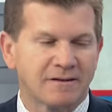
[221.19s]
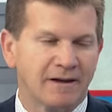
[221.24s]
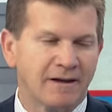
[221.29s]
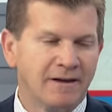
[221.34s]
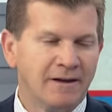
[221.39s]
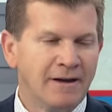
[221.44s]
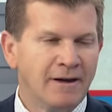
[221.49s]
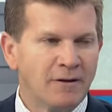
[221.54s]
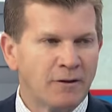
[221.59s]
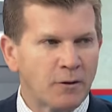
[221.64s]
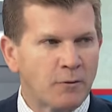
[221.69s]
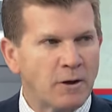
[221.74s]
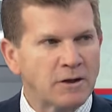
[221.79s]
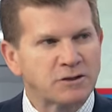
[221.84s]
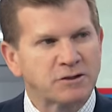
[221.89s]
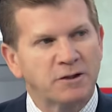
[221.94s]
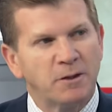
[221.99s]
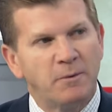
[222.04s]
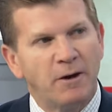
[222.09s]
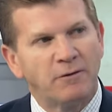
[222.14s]
And that's the,
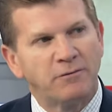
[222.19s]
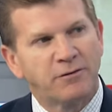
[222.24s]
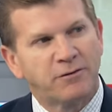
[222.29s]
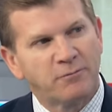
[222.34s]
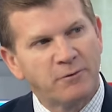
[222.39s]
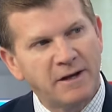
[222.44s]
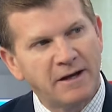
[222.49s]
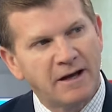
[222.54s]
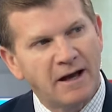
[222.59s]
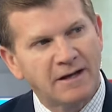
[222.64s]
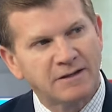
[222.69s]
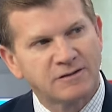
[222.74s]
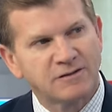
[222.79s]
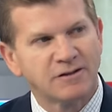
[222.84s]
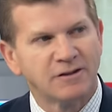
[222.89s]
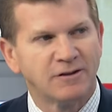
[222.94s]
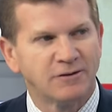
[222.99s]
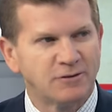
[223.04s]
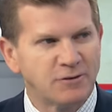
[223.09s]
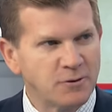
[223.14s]
the question about
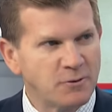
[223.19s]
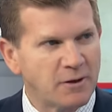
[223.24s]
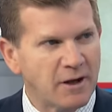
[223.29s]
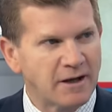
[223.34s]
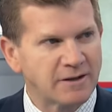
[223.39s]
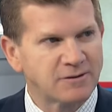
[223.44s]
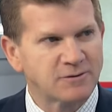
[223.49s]
three cuts,